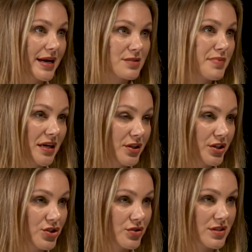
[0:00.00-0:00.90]

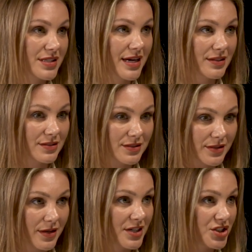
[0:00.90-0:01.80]
expectations and
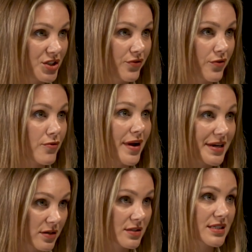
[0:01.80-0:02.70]
achieve
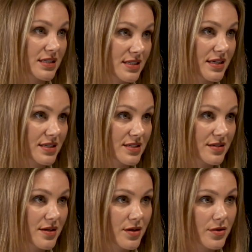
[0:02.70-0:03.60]
radical success,
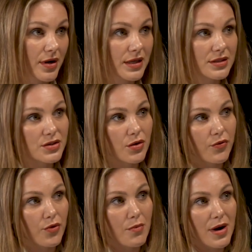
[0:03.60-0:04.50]
right? So
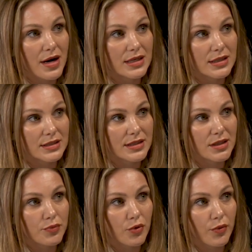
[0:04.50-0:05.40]
from my
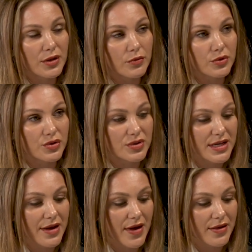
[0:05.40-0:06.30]
standpoint, what I want to
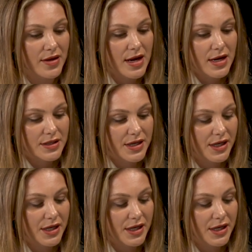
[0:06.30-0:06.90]
say that the